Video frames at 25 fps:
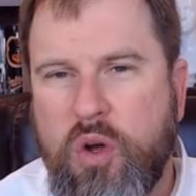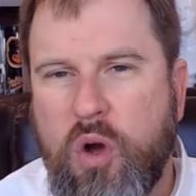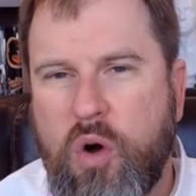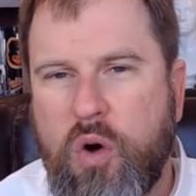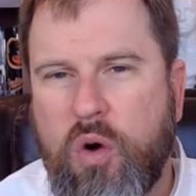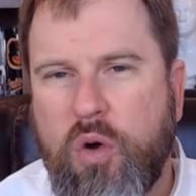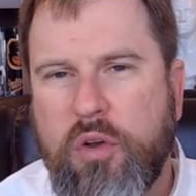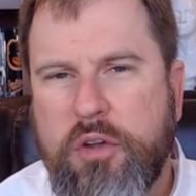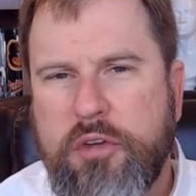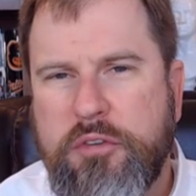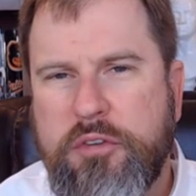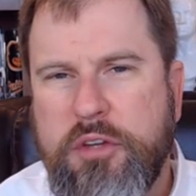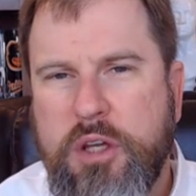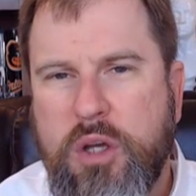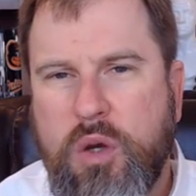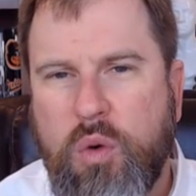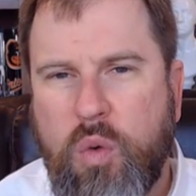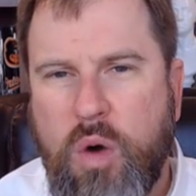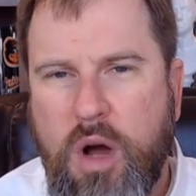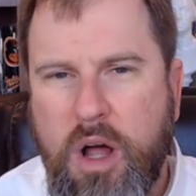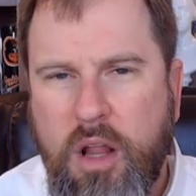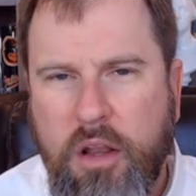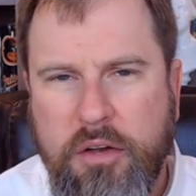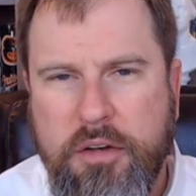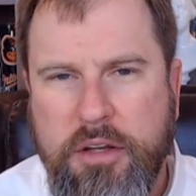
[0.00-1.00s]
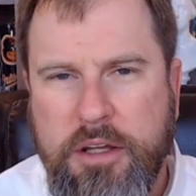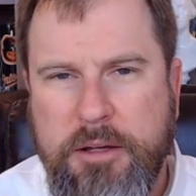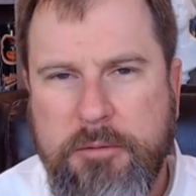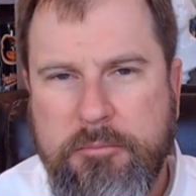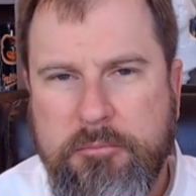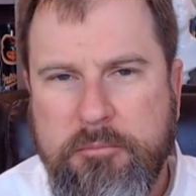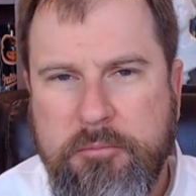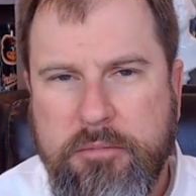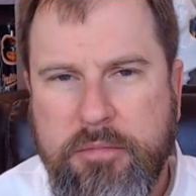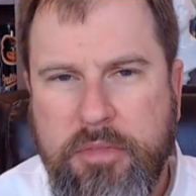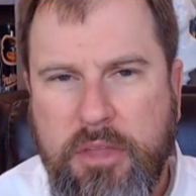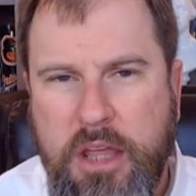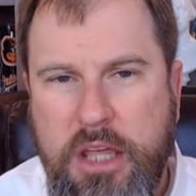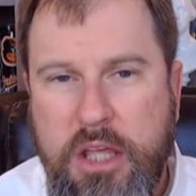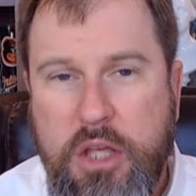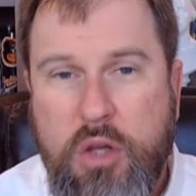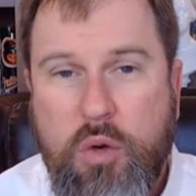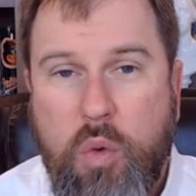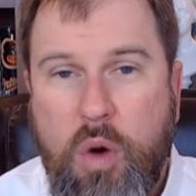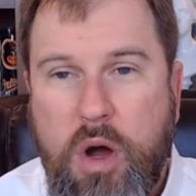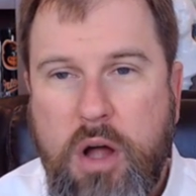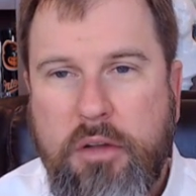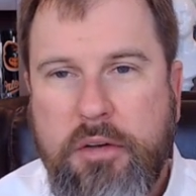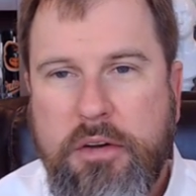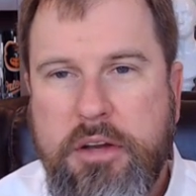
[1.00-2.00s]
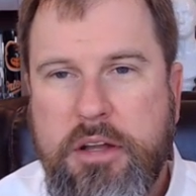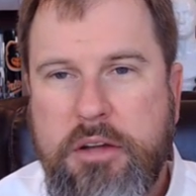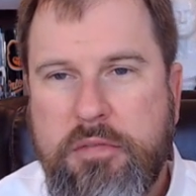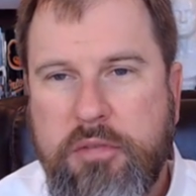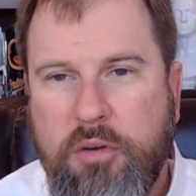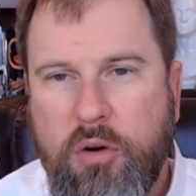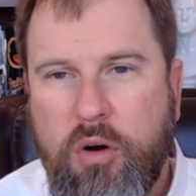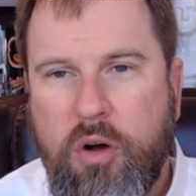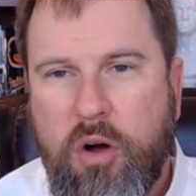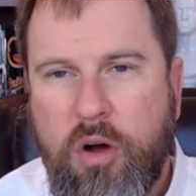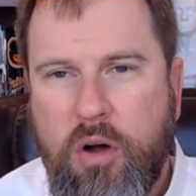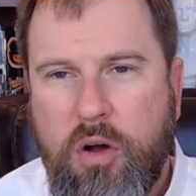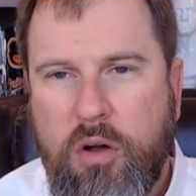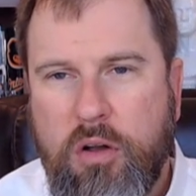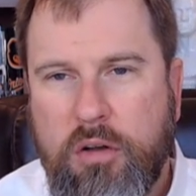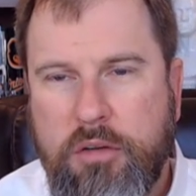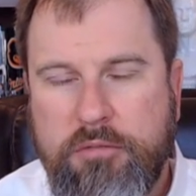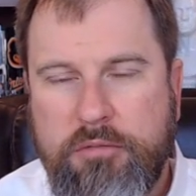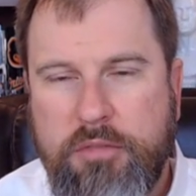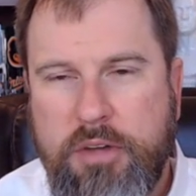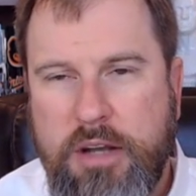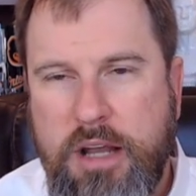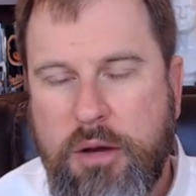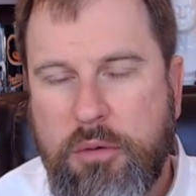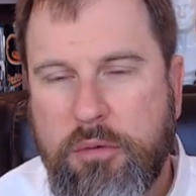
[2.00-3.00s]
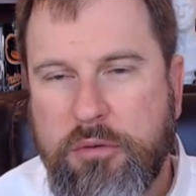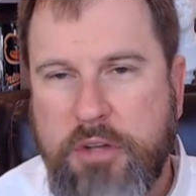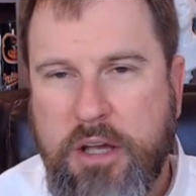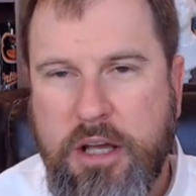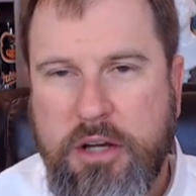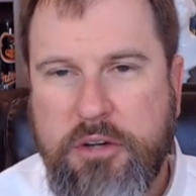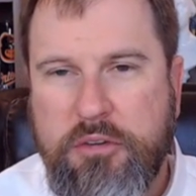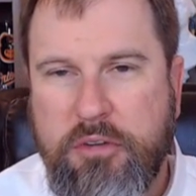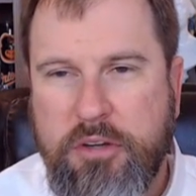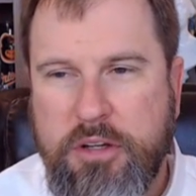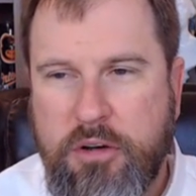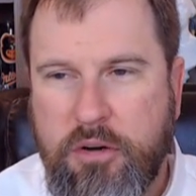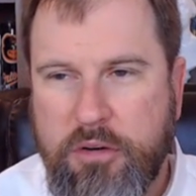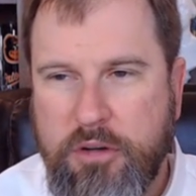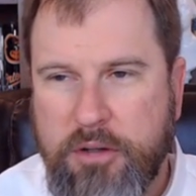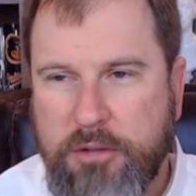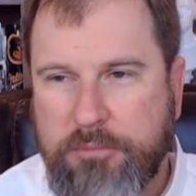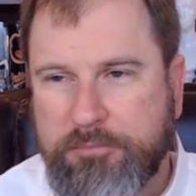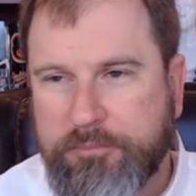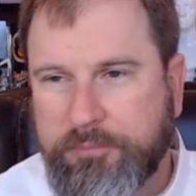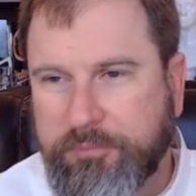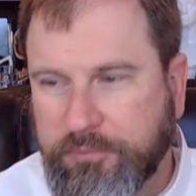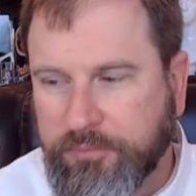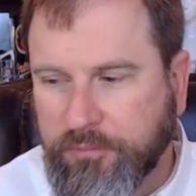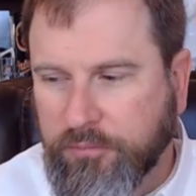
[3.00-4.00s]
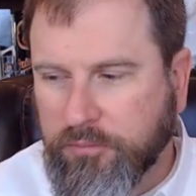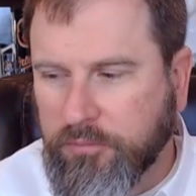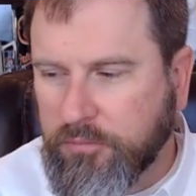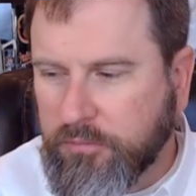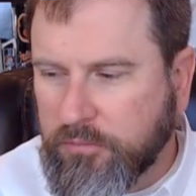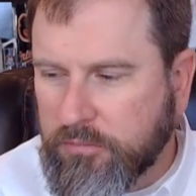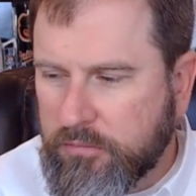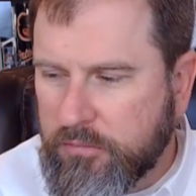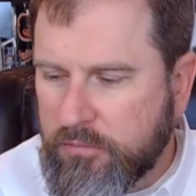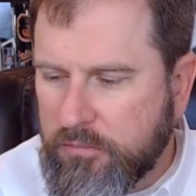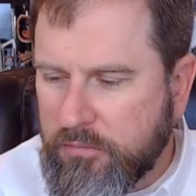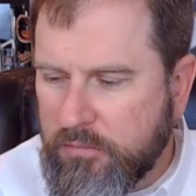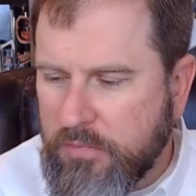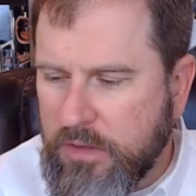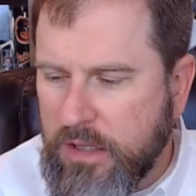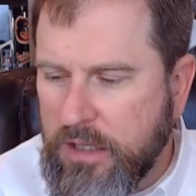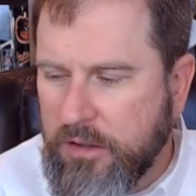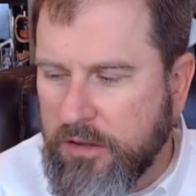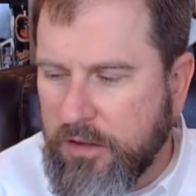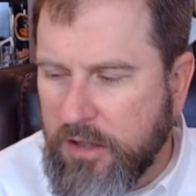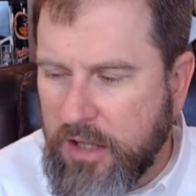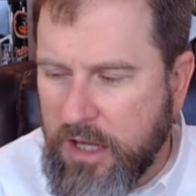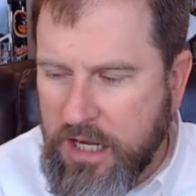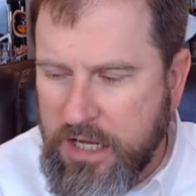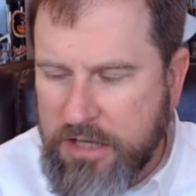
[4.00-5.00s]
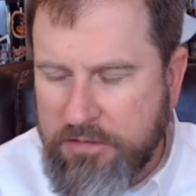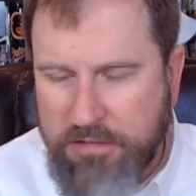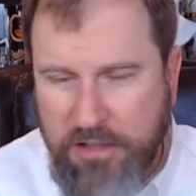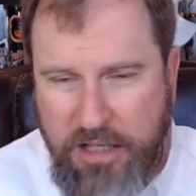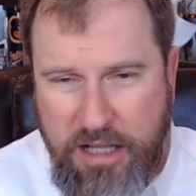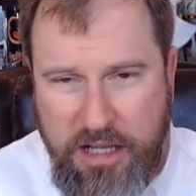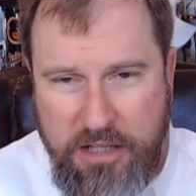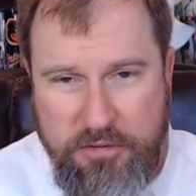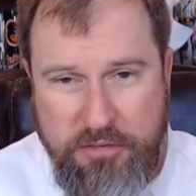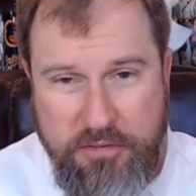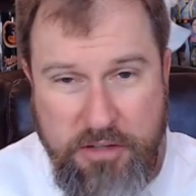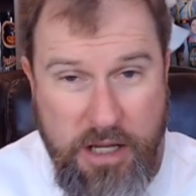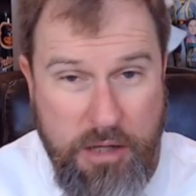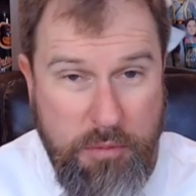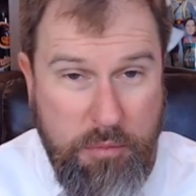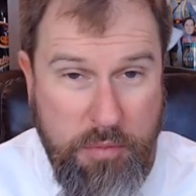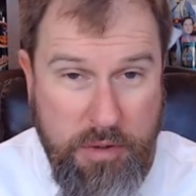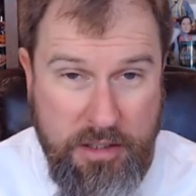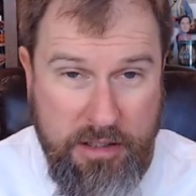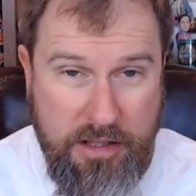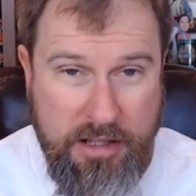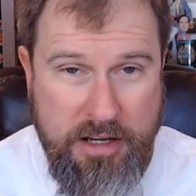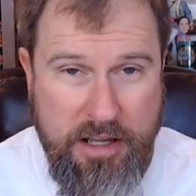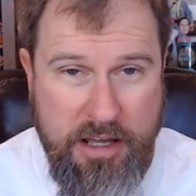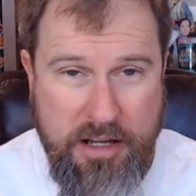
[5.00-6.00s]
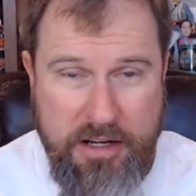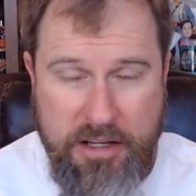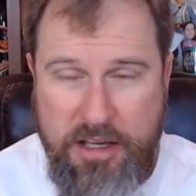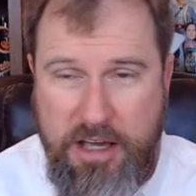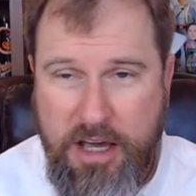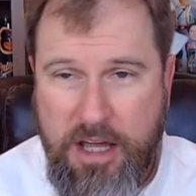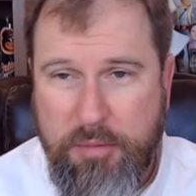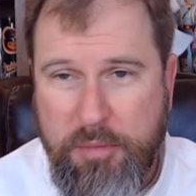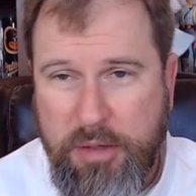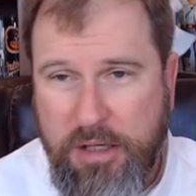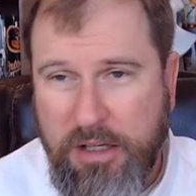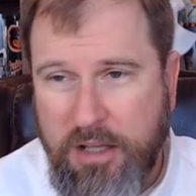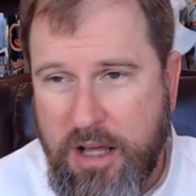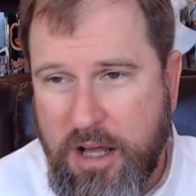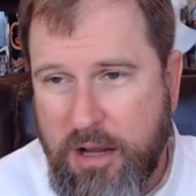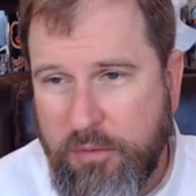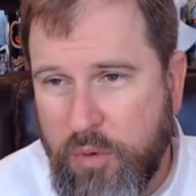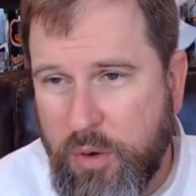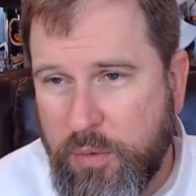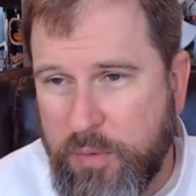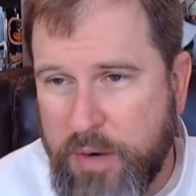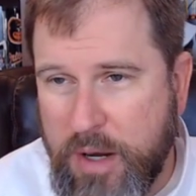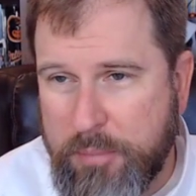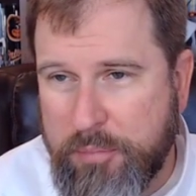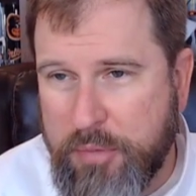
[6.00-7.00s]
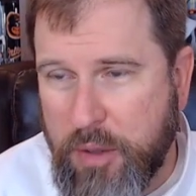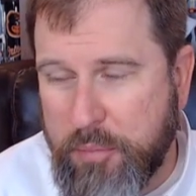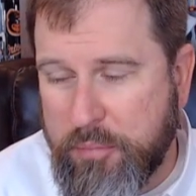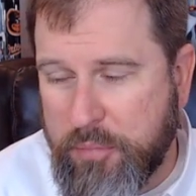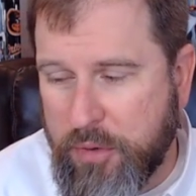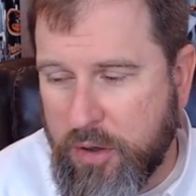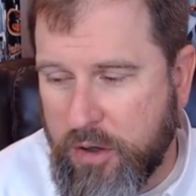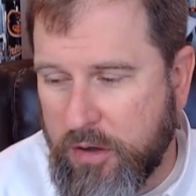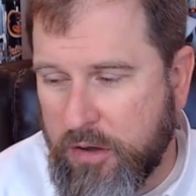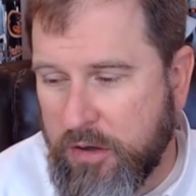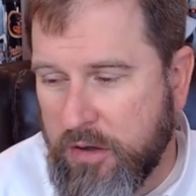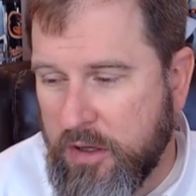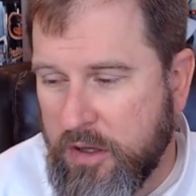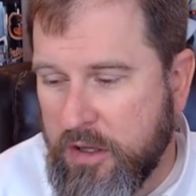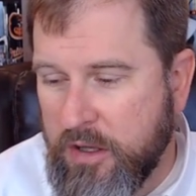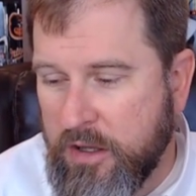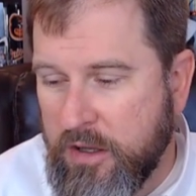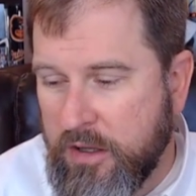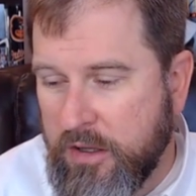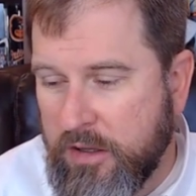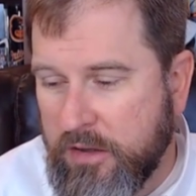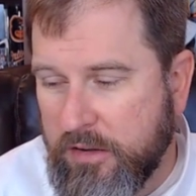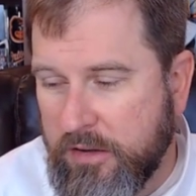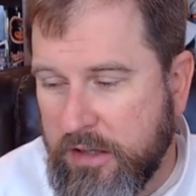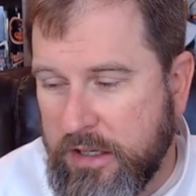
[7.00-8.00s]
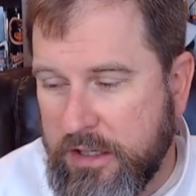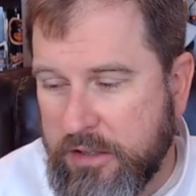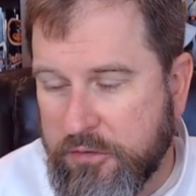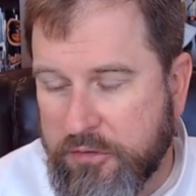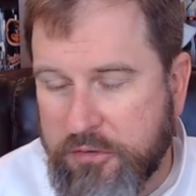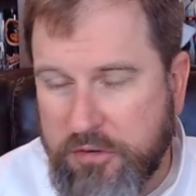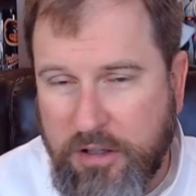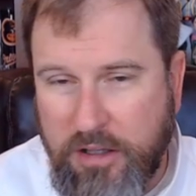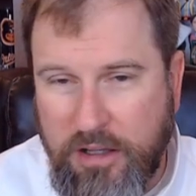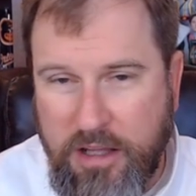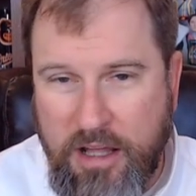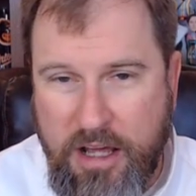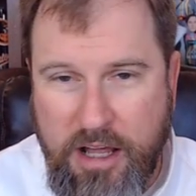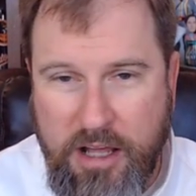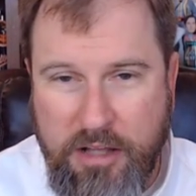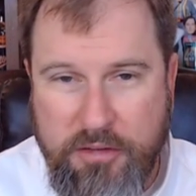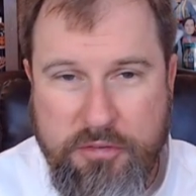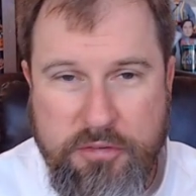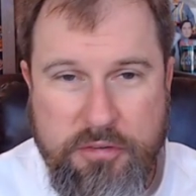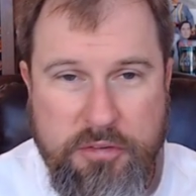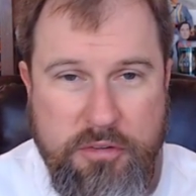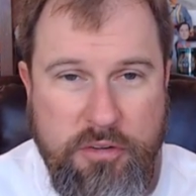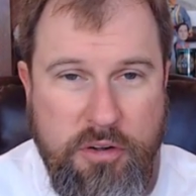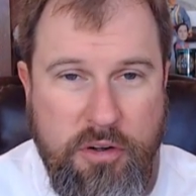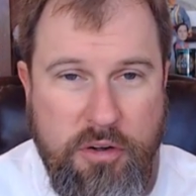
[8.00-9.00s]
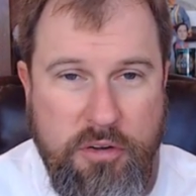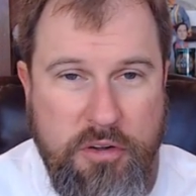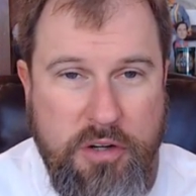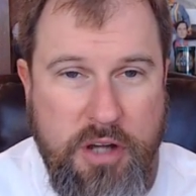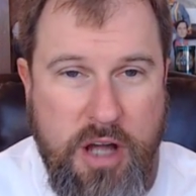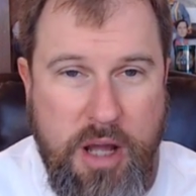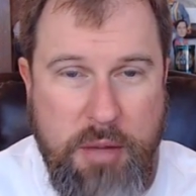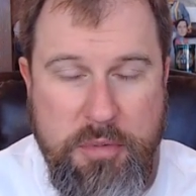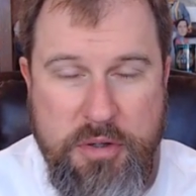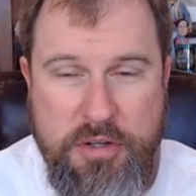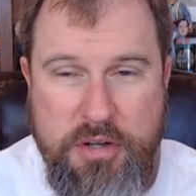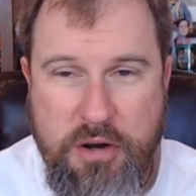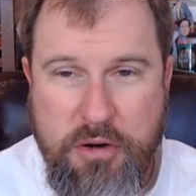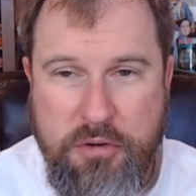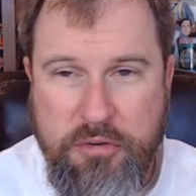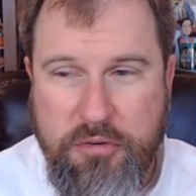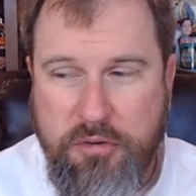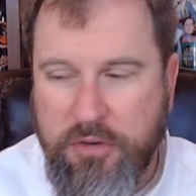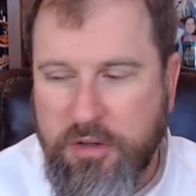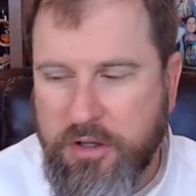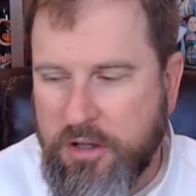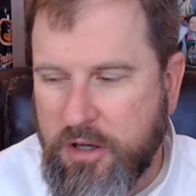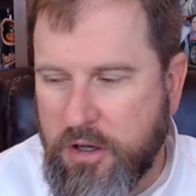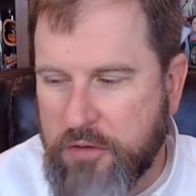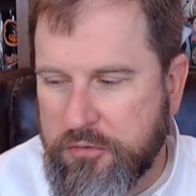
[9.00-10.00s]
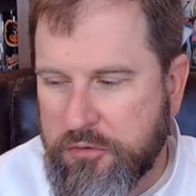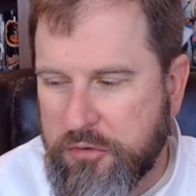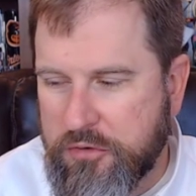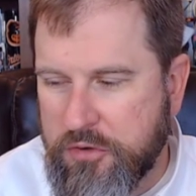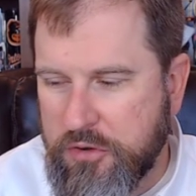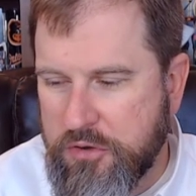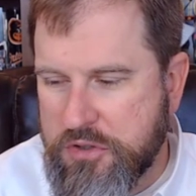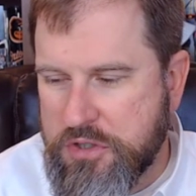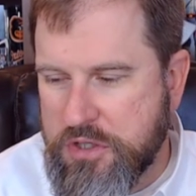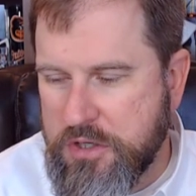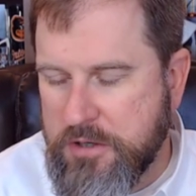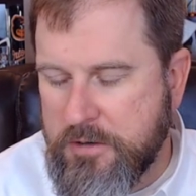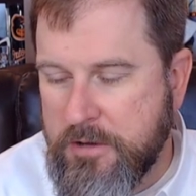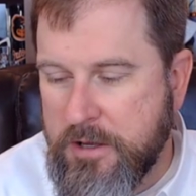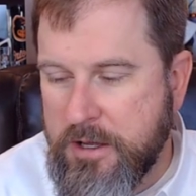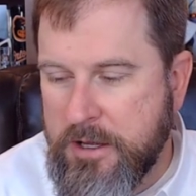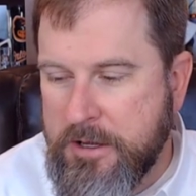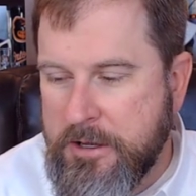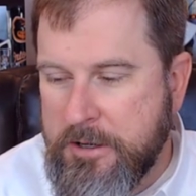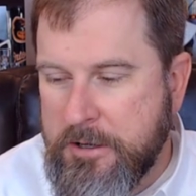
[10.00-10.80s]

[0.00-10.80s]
goal is equality, equality for all, and I was actually on a live last night, McClanahan Academy Live, we wrapped up our latest class on commentaries on the Constitution.